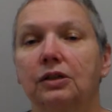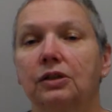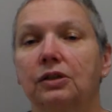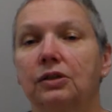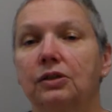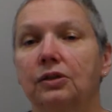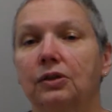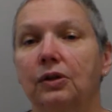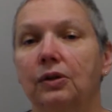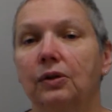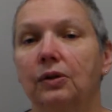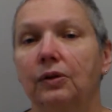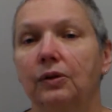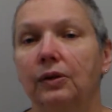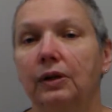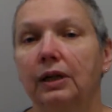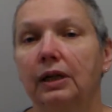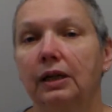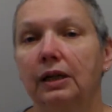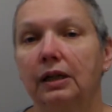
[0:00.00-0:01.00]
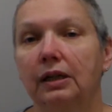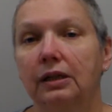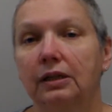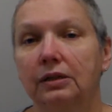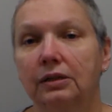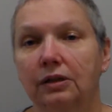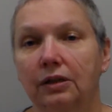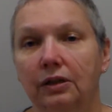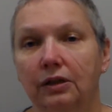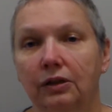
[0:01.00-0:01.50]
So
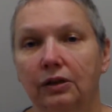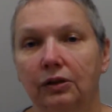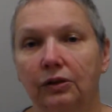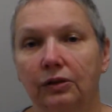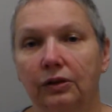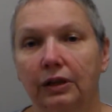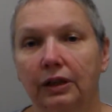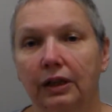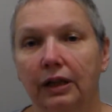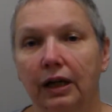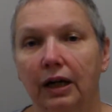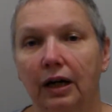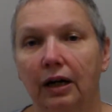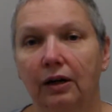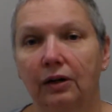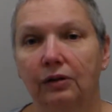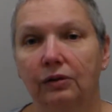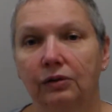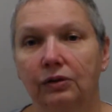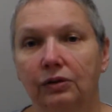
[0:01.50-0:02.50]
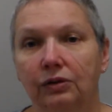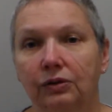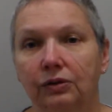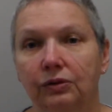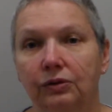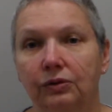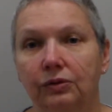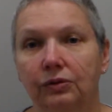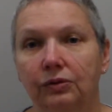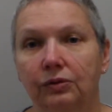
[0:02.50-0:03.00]
he started learning how
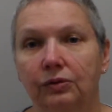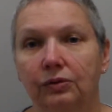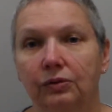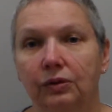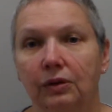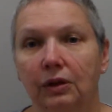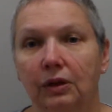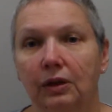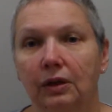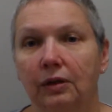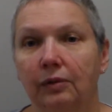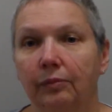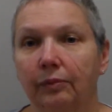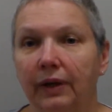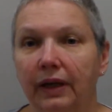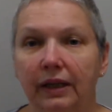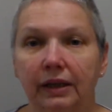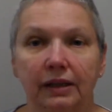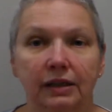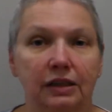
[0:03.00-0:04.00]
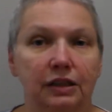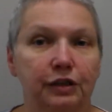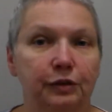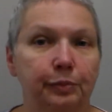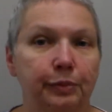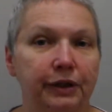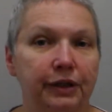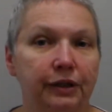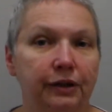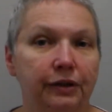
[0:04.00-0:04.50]
to make the
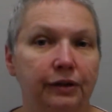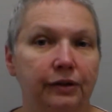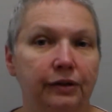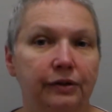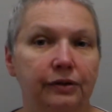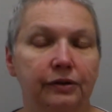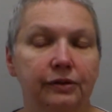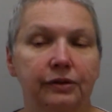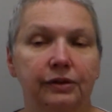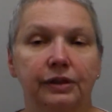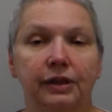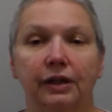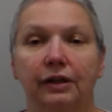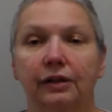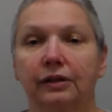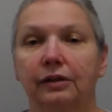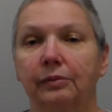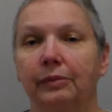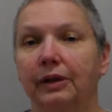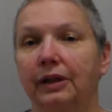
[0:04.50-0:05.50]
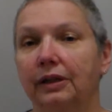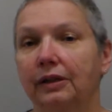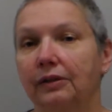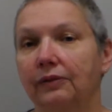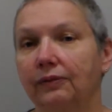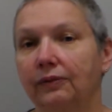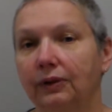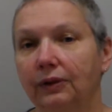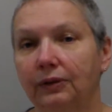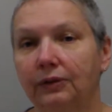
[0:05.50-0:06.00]
spears, how to make
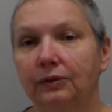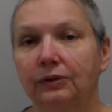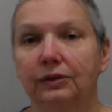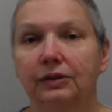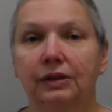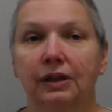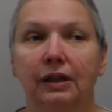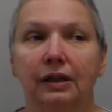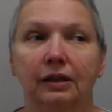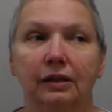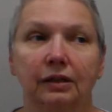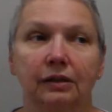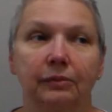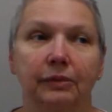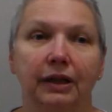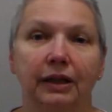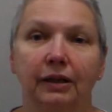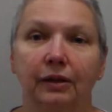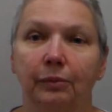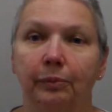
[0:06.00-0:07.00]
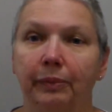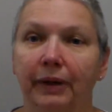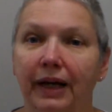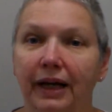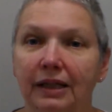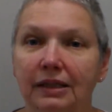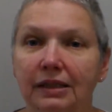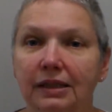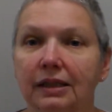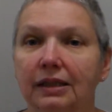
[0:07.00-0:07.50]
the flutes, how to make the
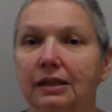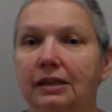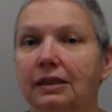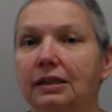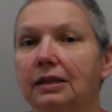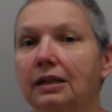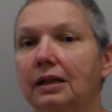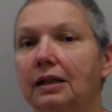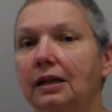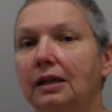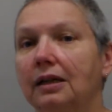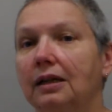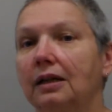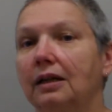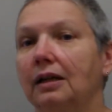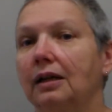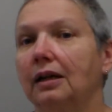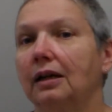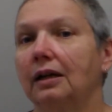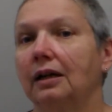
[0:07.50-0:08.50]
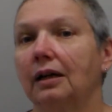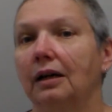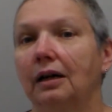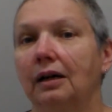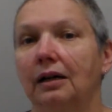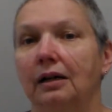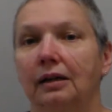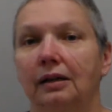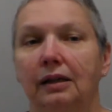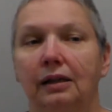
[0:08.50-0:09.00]
baskets.
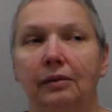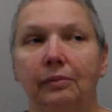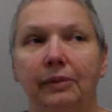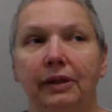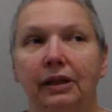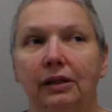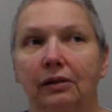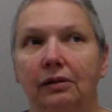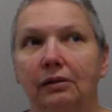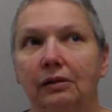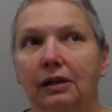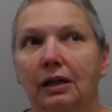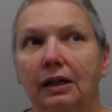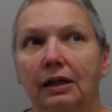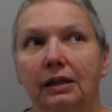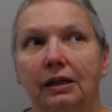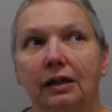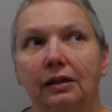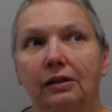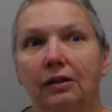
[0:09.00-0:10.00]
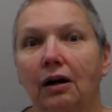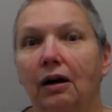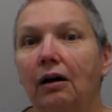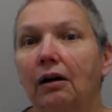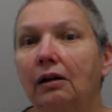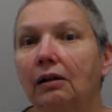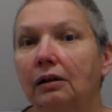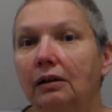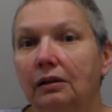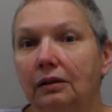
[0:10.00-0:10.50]
He made all kinds, a
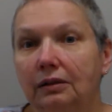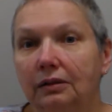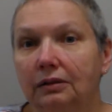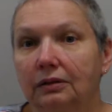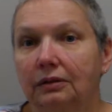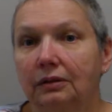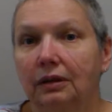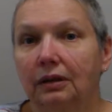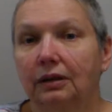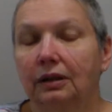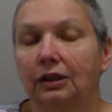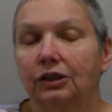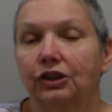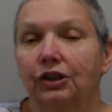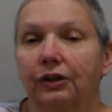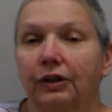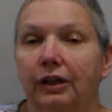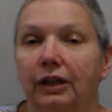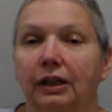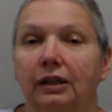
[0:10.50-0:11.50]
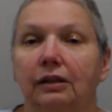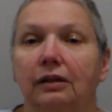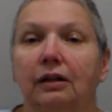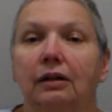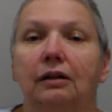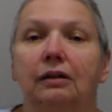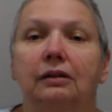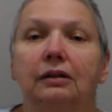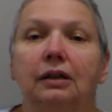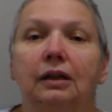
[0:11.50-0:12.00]
doll, a Cherokee
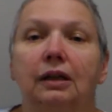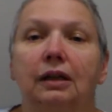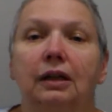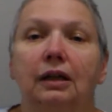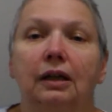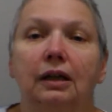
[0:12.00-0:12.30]
doll.